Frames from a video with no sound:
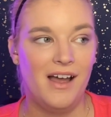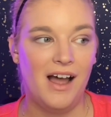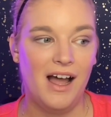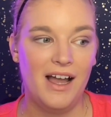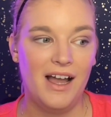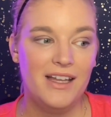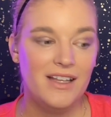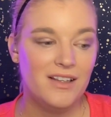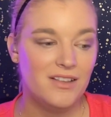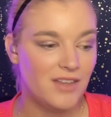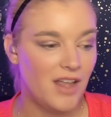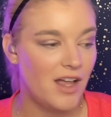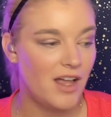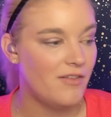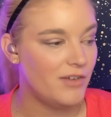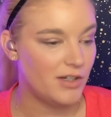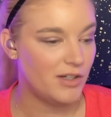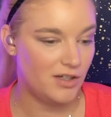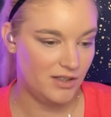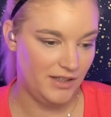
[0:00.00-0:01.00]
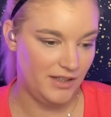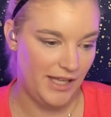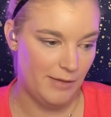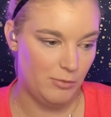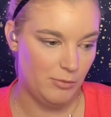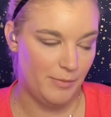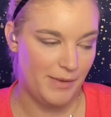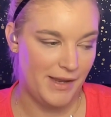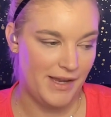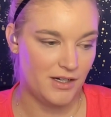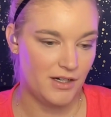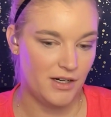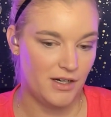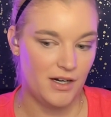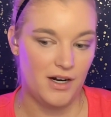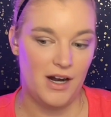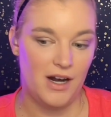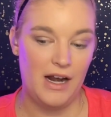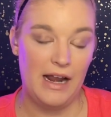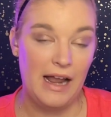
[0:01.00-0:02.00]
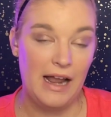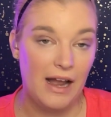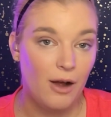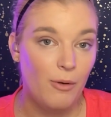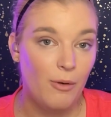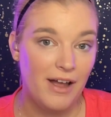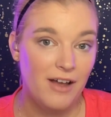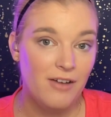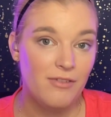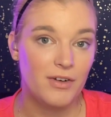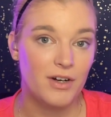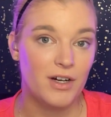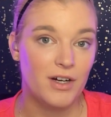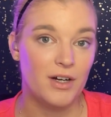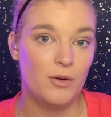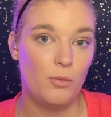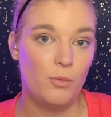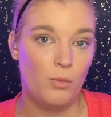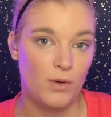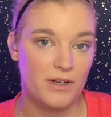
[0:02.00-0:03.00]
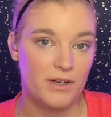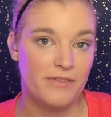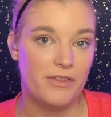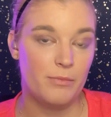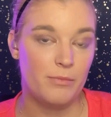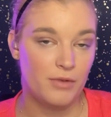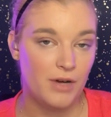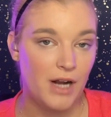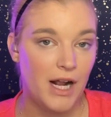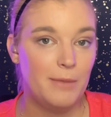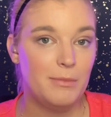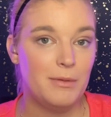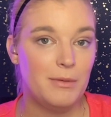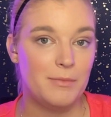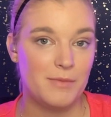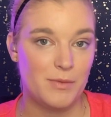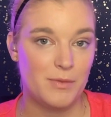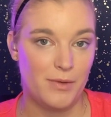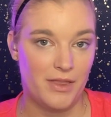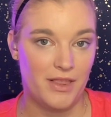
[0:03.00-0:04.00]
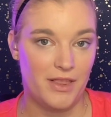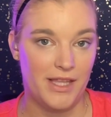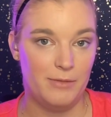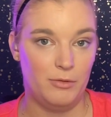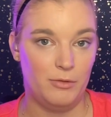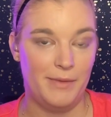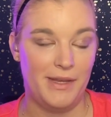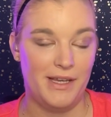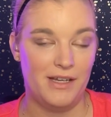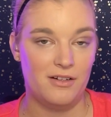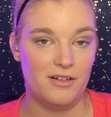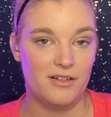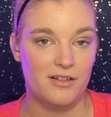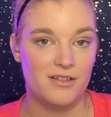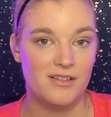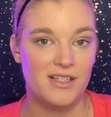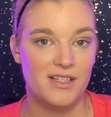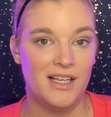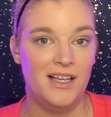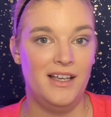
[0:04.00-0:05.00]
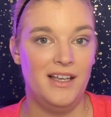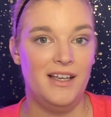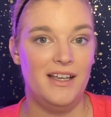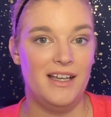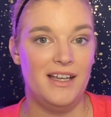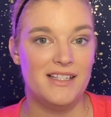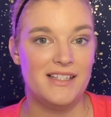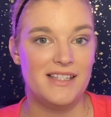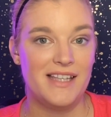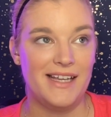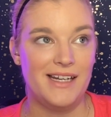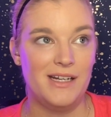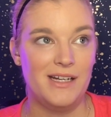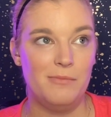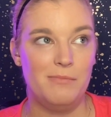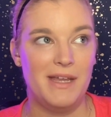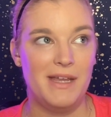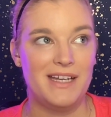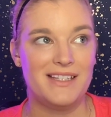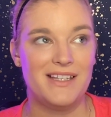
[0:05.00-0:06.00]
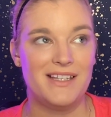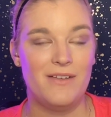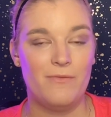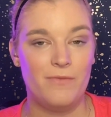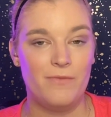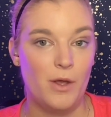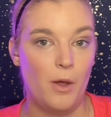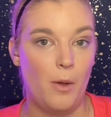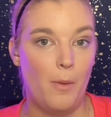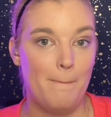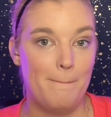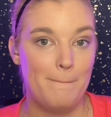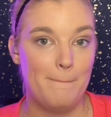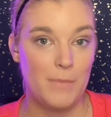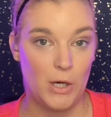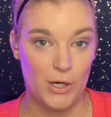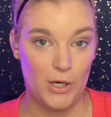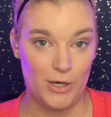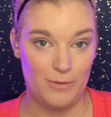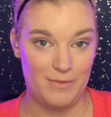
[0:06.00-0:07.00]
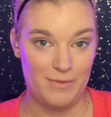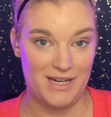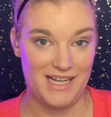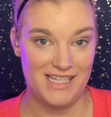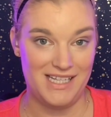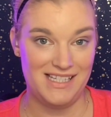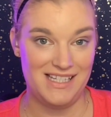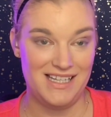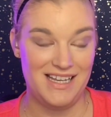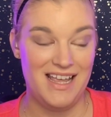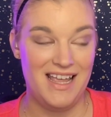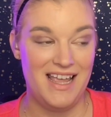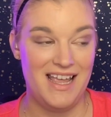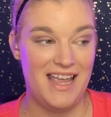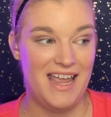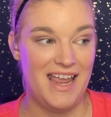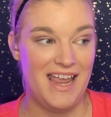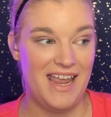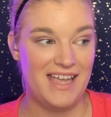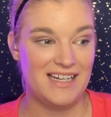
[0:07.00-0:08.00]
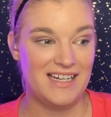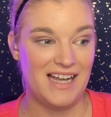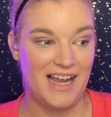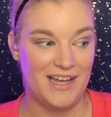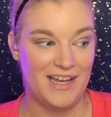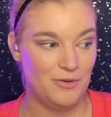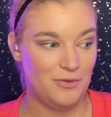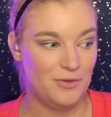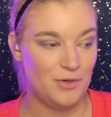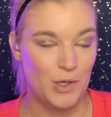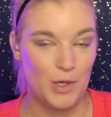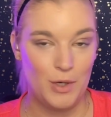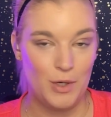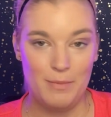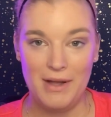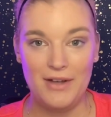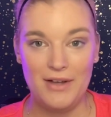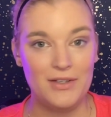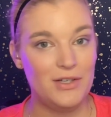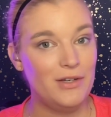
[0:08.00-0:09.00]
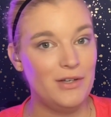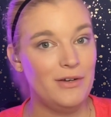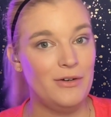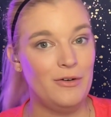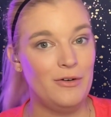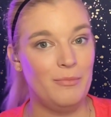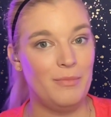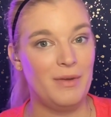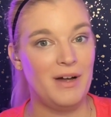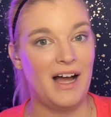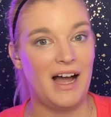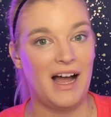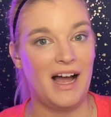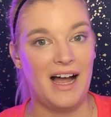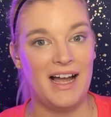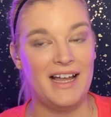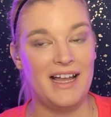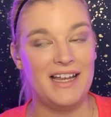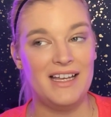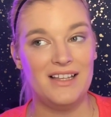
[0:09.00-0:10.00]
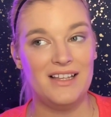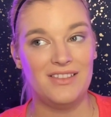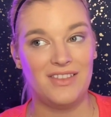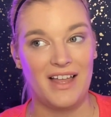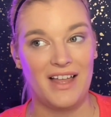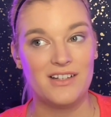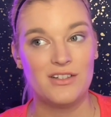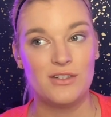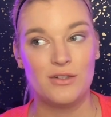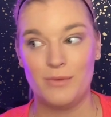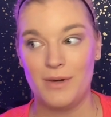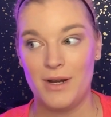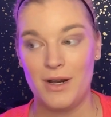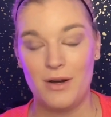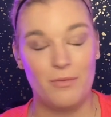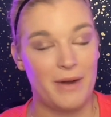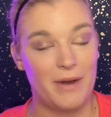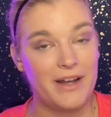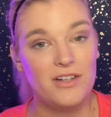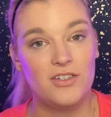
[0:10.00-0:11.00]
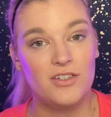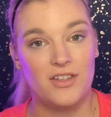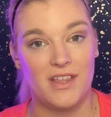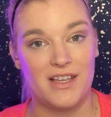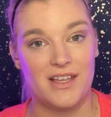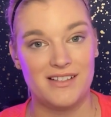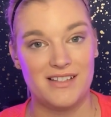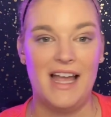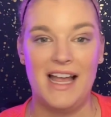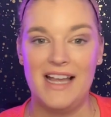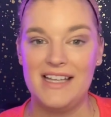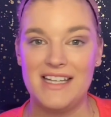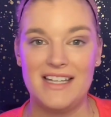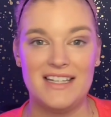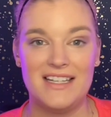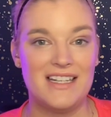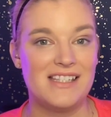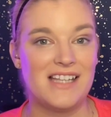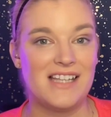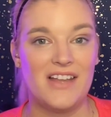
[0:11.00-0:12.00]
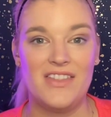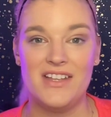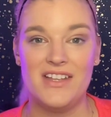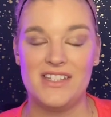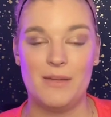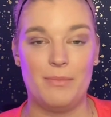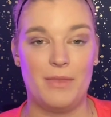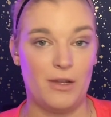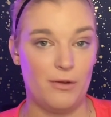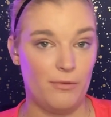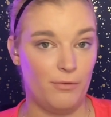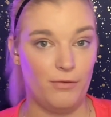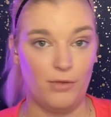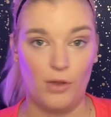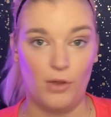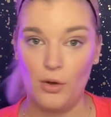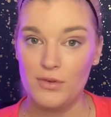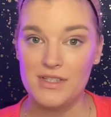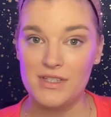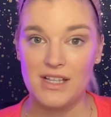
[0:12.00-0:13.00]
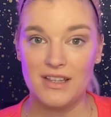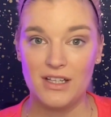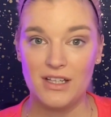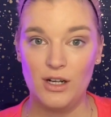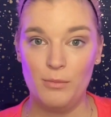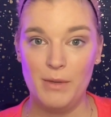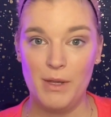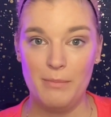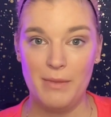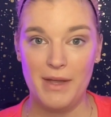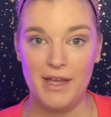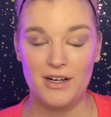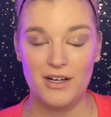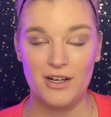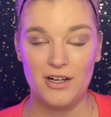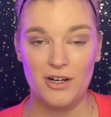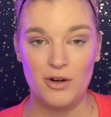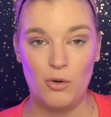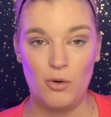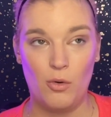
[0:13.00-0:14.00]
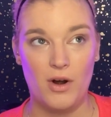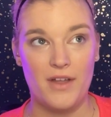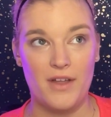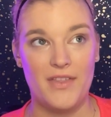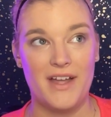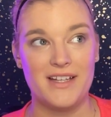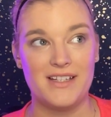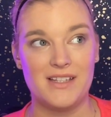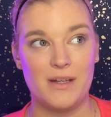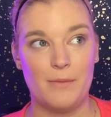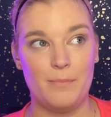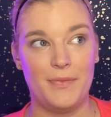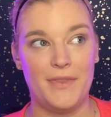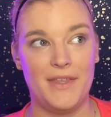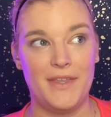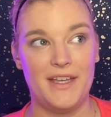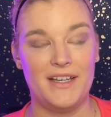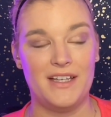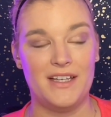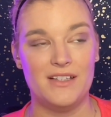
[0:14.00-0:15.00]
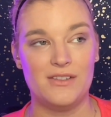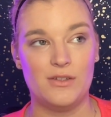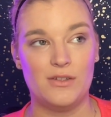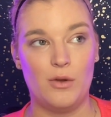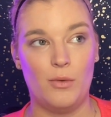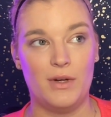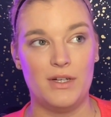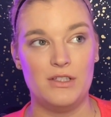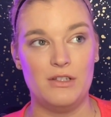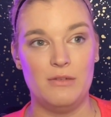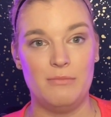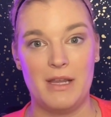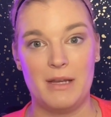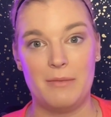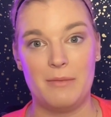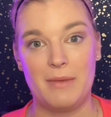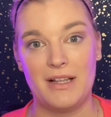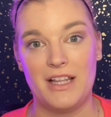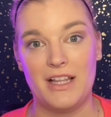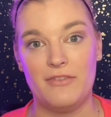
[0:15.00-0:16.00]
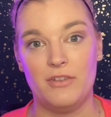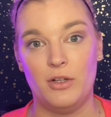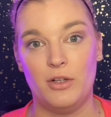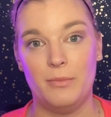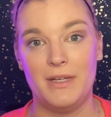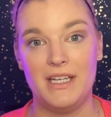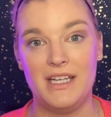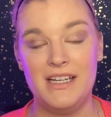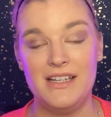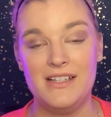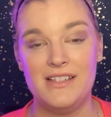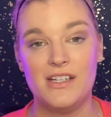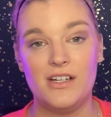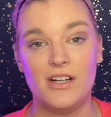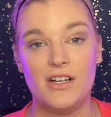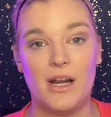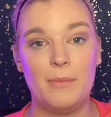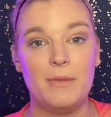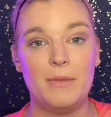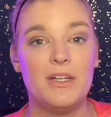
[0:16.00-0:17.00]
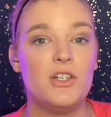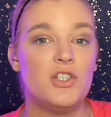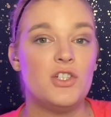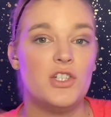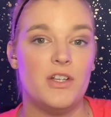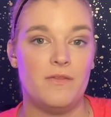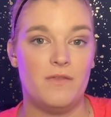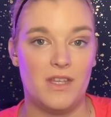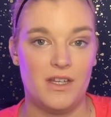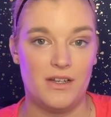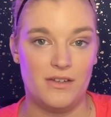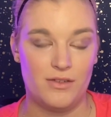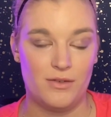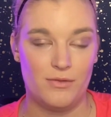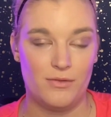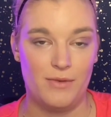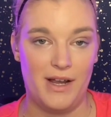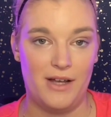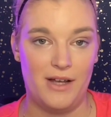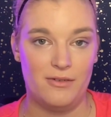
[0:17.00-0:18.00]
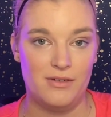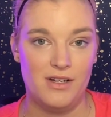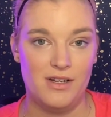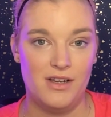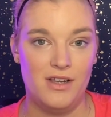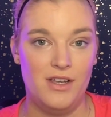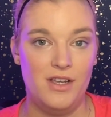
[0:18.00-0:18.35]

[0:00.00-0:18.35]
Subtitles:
I love a good label maker. However, one of the problems with label makers is that it makes it feel permanent. And I don't know about you, but I like to rearrange things. As I decide that something flows a little bit better or that something is going to make my life a little bit easier, I'm going to shift things around.